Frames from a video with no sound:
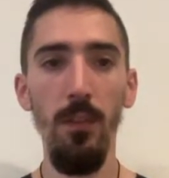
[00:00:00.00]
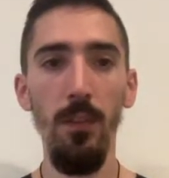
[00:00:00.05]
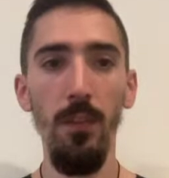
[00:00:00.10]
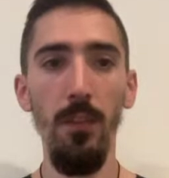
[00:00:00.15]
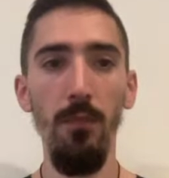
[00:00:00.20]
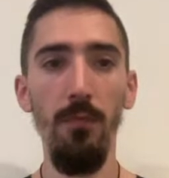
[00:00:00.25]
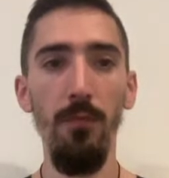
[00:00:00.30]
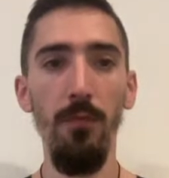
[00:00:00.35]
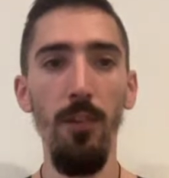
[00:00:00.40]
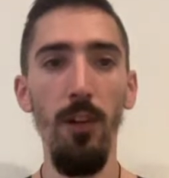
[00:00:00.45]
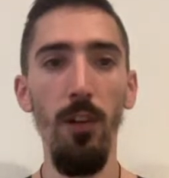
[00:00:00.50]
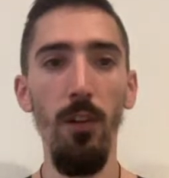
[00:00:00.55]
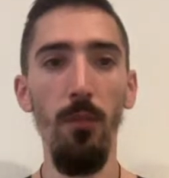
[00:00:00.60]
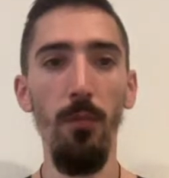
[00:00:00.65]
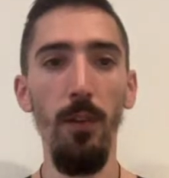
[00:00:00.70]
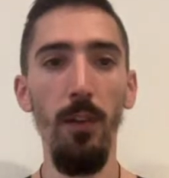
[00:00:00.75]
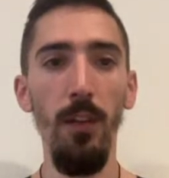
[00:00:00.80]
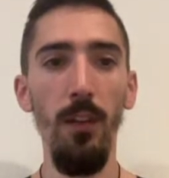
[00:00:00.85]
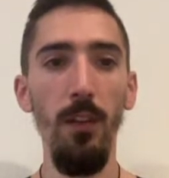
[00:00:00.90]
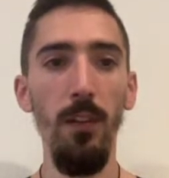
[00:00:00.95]
the
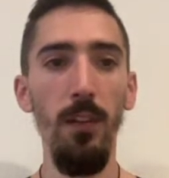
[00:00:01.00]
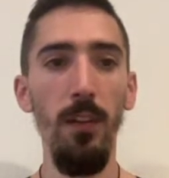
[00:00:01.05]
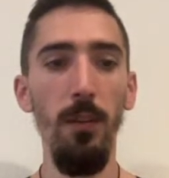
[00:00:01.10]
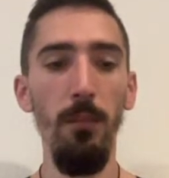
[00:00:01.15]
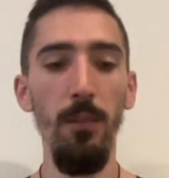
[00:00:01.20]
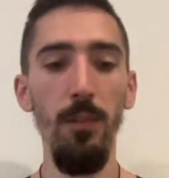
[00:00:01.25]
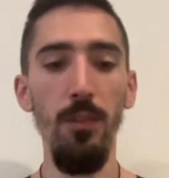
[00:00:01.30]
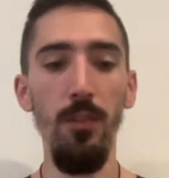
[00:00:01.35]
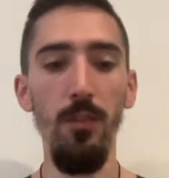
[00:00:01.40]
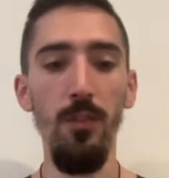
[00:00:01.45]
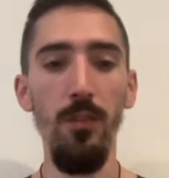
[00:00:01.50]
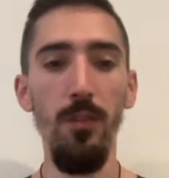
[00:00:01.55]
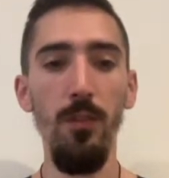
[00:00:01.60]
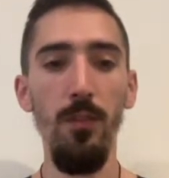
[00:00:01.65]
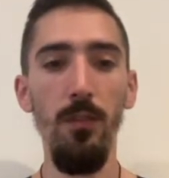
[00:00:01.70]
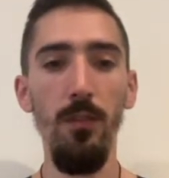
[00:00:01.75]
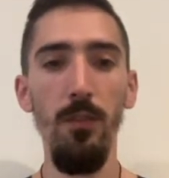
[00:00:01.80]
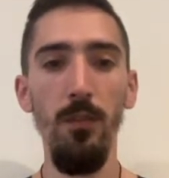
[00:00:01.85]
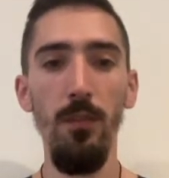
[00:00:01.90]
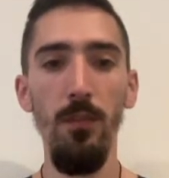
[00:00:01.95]
following. Let me just
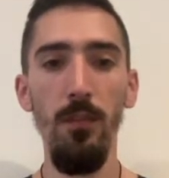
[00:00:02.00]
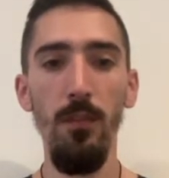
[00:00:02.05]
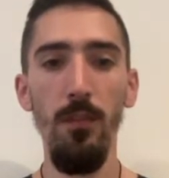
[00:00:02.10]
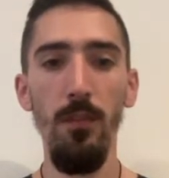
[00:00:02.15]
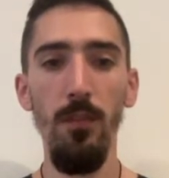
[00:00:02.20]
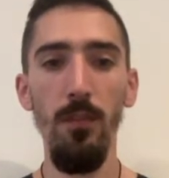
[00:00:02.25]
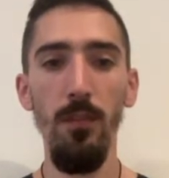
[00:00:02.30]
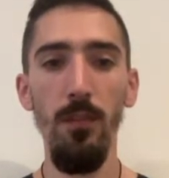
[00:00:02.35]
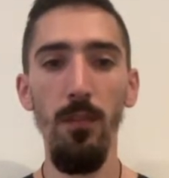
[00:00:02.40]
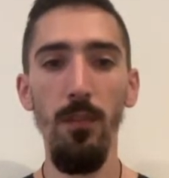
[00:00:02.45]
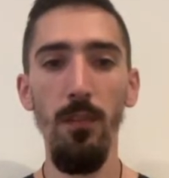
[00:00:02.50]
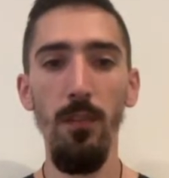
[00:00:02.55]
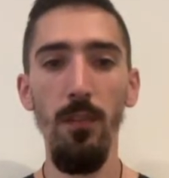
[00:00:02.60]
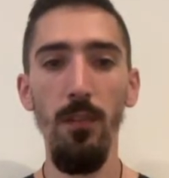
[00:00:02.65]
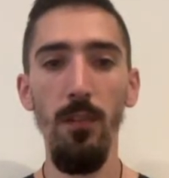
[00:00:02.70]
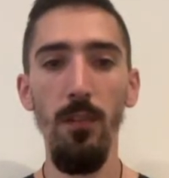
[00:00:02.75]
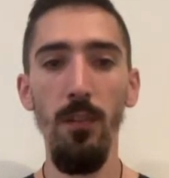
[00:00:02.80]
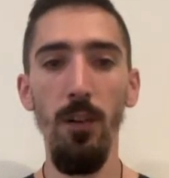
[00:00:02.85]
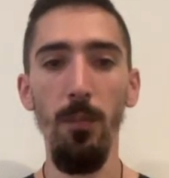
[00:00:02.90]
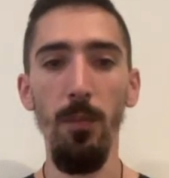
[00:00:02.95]

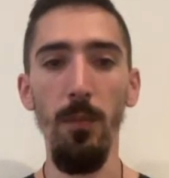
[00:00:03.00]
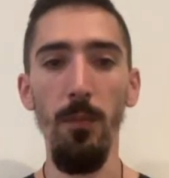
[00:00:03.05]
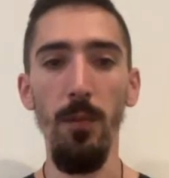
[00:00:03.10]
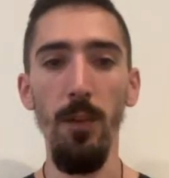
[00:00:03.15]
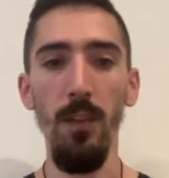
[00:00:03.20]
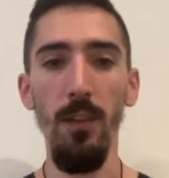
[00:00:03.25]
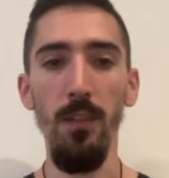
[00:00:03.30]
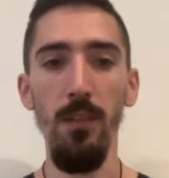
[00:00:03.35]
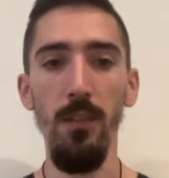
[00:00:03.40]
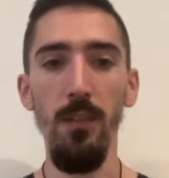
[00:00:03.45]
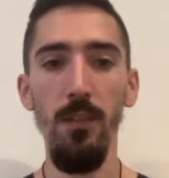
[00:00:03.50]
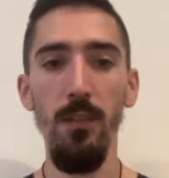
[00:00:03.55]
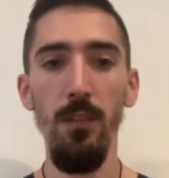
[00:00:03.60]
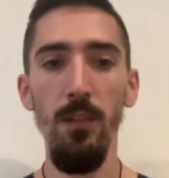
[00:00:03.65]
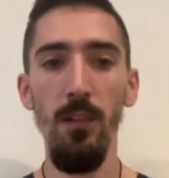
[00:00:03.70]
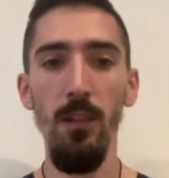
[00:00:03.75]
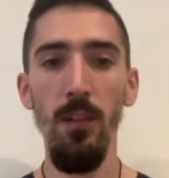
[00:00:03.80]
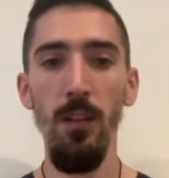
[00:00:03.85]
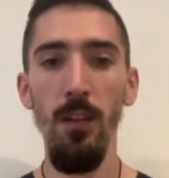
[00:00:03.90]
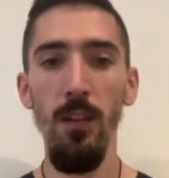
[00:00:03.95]
copy paste.
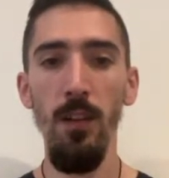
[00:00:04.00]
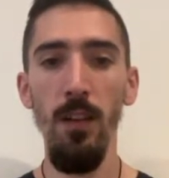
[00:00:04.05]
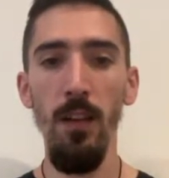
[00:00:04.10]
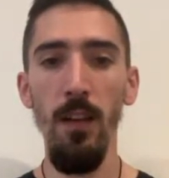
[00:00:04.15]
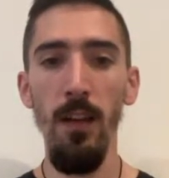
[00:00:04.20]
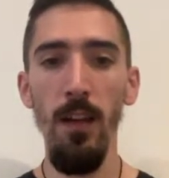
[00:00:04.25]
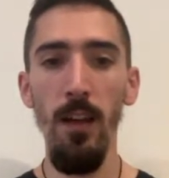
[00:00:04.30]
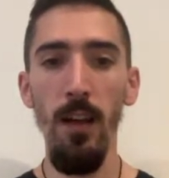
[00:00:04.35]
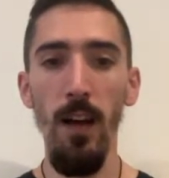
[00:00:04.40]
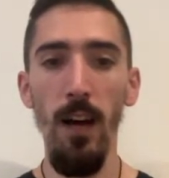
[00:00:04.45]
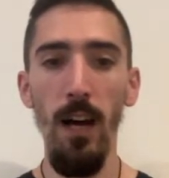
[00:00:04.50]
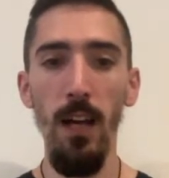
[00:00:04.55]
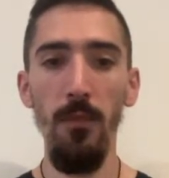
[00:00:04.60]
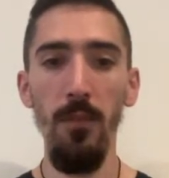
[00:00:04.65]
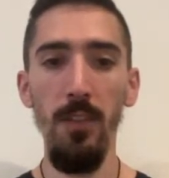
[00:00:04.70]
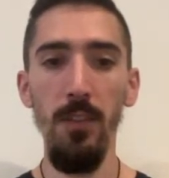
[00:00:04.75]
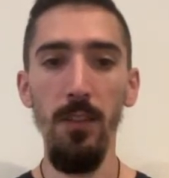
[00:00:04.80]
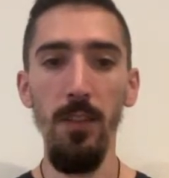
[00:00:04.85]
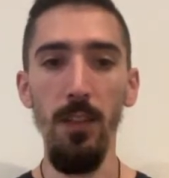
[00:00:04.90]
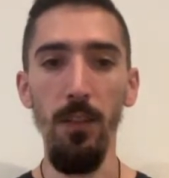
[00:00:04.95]
Hai
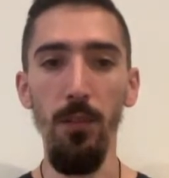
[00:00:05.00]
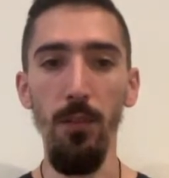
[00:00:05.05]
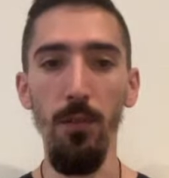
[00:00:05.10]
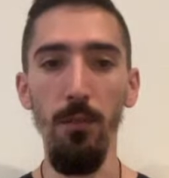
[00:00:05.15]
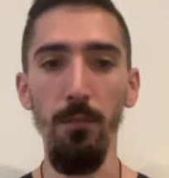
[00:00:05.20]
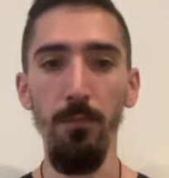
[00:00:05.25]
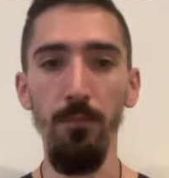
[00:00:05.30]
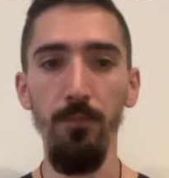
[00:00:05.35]
vestito.